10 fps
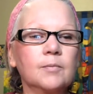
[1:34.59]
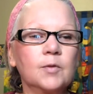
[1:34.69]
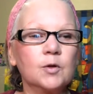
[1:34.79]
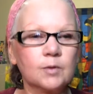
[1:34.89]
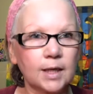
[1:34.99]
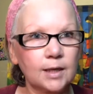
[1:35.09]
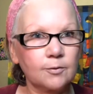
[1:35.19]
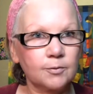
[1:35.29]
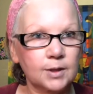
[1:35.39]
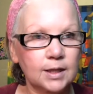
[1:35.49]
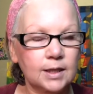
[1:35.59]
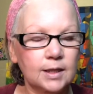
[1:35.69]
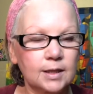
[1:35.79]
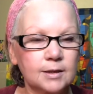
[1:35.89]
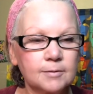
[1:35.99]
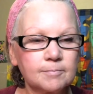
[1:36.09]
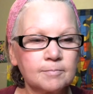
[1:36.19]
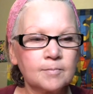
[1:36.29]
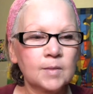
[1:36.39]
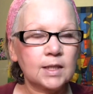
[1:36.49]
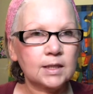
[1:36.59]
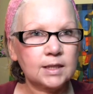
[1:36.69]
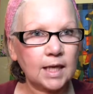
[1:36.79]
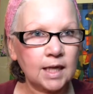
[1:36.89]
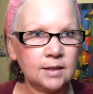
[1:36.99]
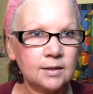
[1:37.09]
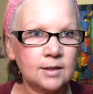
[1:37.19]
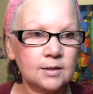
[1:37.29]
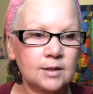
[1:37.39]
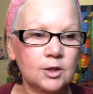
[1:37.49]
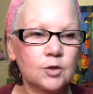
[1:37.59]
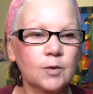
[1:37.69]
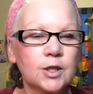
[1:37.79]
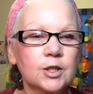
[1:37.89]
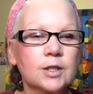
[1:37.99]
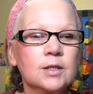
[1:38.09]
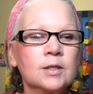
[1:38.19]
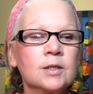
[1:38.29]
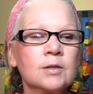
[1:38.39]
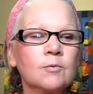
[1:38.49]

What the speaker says: You like really intense situations.